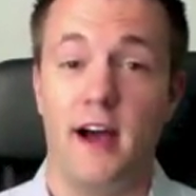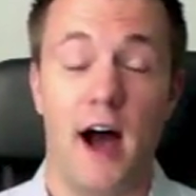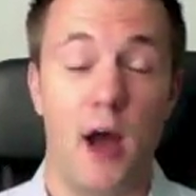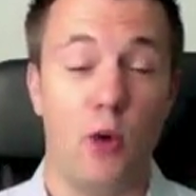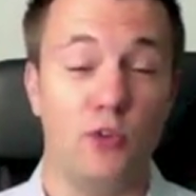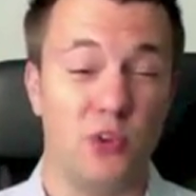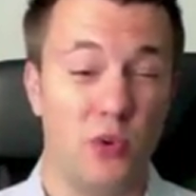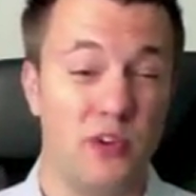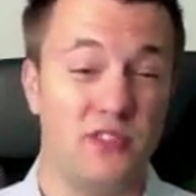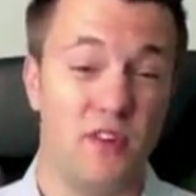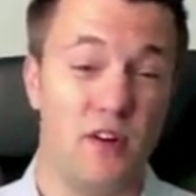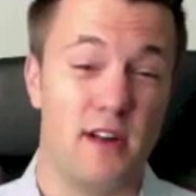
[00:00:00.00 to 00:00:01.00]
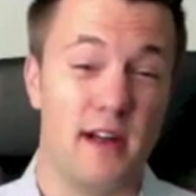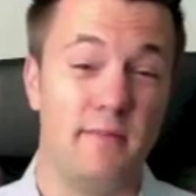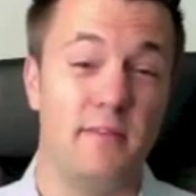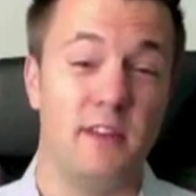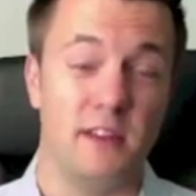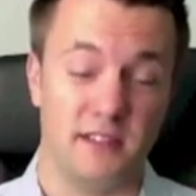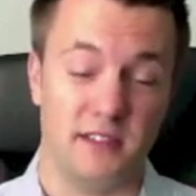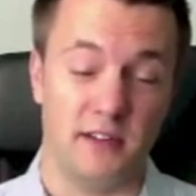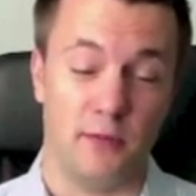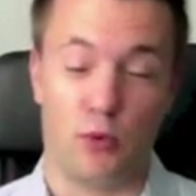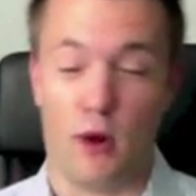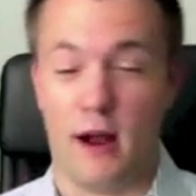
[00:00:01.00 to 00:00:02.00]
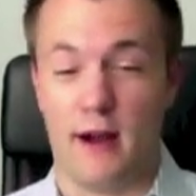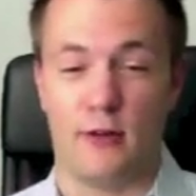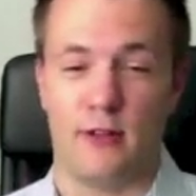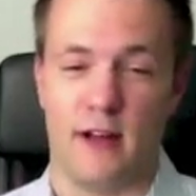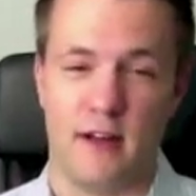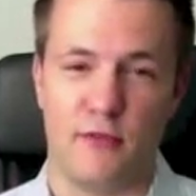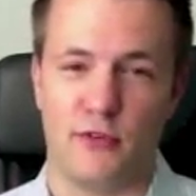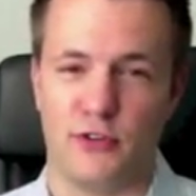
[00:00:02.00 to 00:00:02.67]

I was always very envious in a prior life,